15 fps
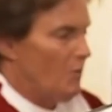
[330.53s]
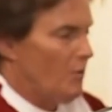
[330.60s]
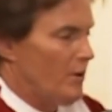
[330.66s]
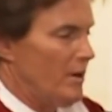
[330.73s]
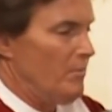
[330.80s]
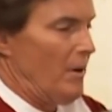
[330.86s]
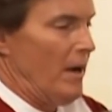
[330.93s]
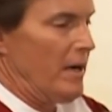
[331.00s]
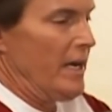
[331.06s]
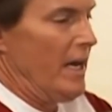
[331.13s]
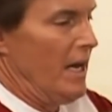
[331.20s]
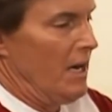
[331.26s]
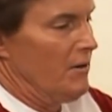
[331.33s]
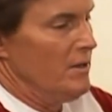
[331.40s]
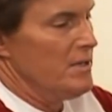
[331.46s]
don't worry about
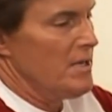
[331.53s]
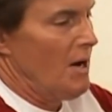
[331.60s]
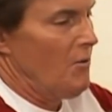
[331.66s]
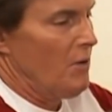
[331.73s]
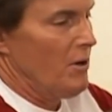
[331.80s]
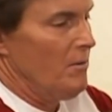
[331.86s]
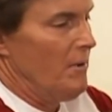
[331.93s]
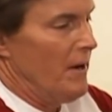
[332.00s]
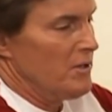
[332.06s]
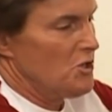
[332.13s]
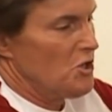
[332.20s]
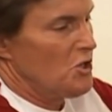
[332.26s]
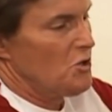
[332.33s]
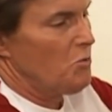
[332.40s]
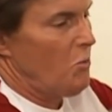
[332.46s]
calories. I worry about
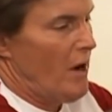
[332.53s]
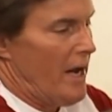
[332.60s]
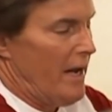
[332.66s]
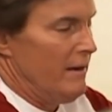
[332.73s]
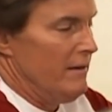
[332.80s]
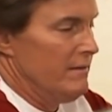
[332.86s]
sweat.